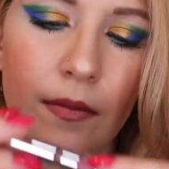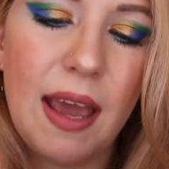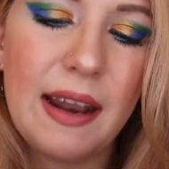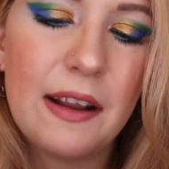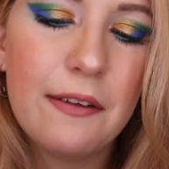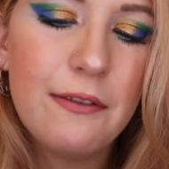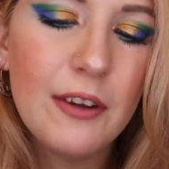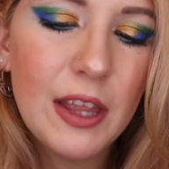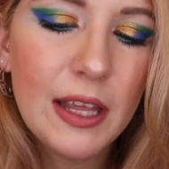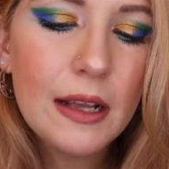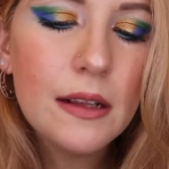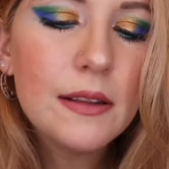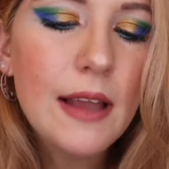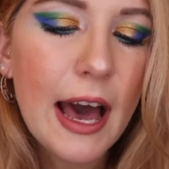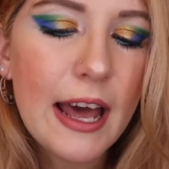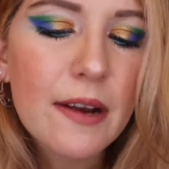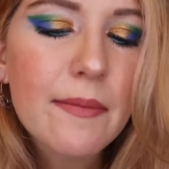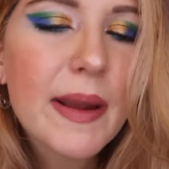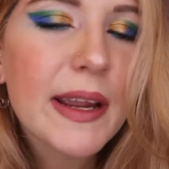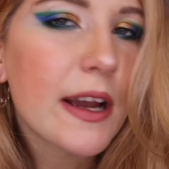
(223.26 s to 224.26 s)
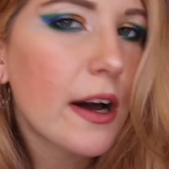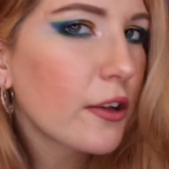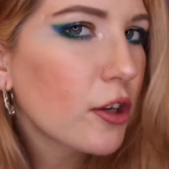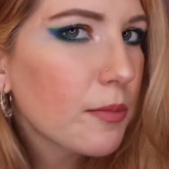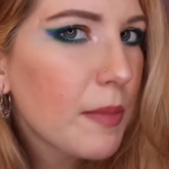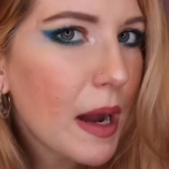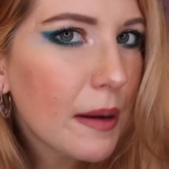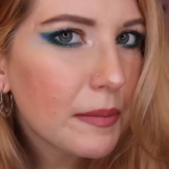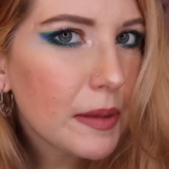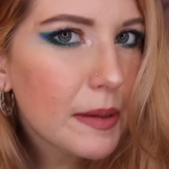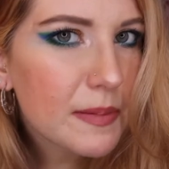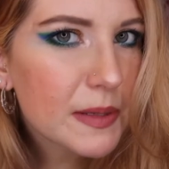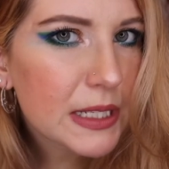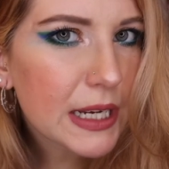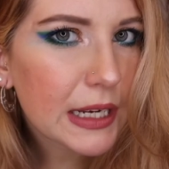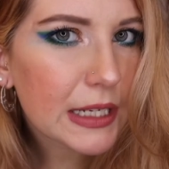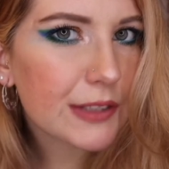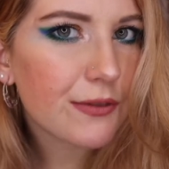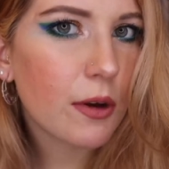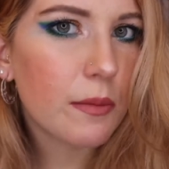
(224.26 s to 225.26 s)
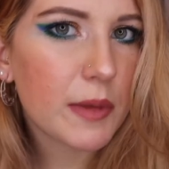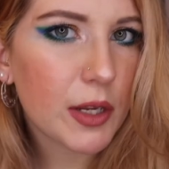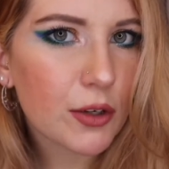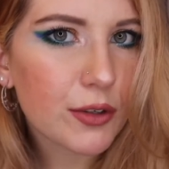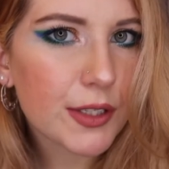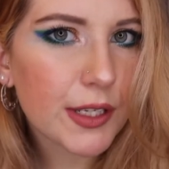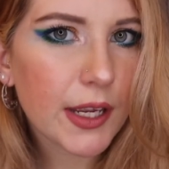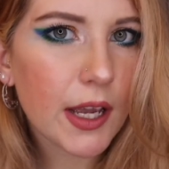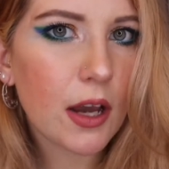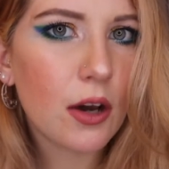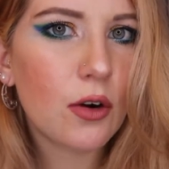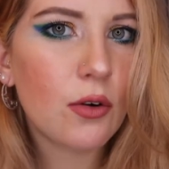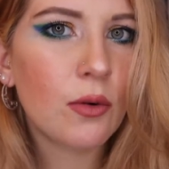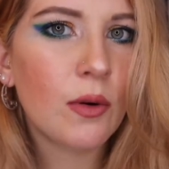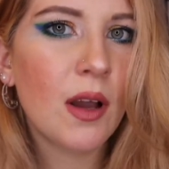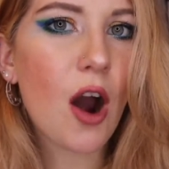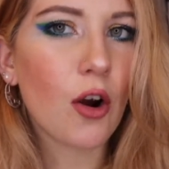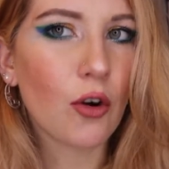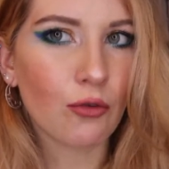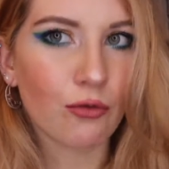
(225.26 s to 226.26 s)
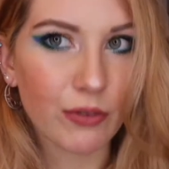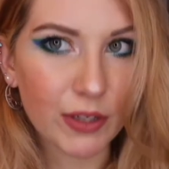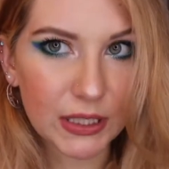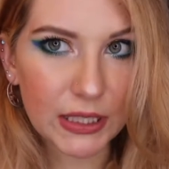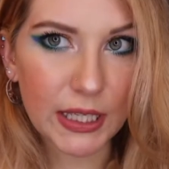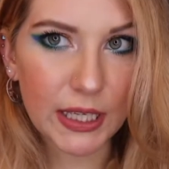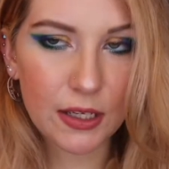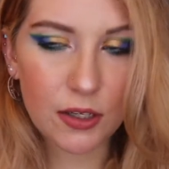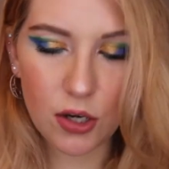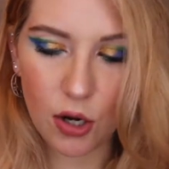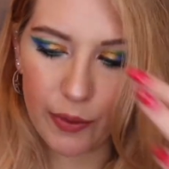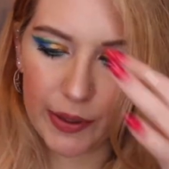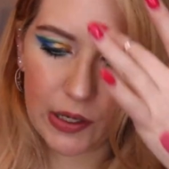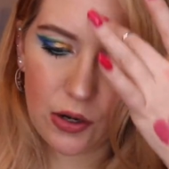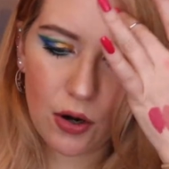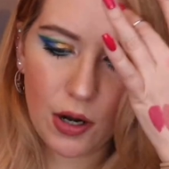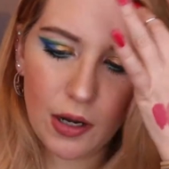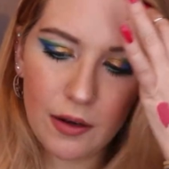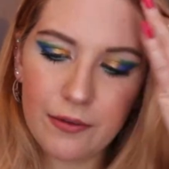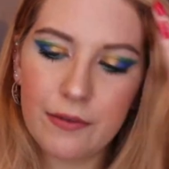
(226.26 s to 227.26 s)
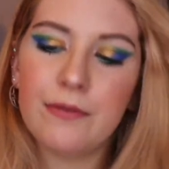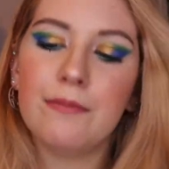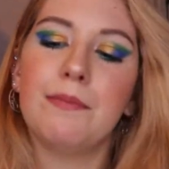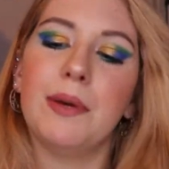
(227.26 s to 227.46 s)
And I feel like a lot of my ColourPop lipsticks from years ago are really going off,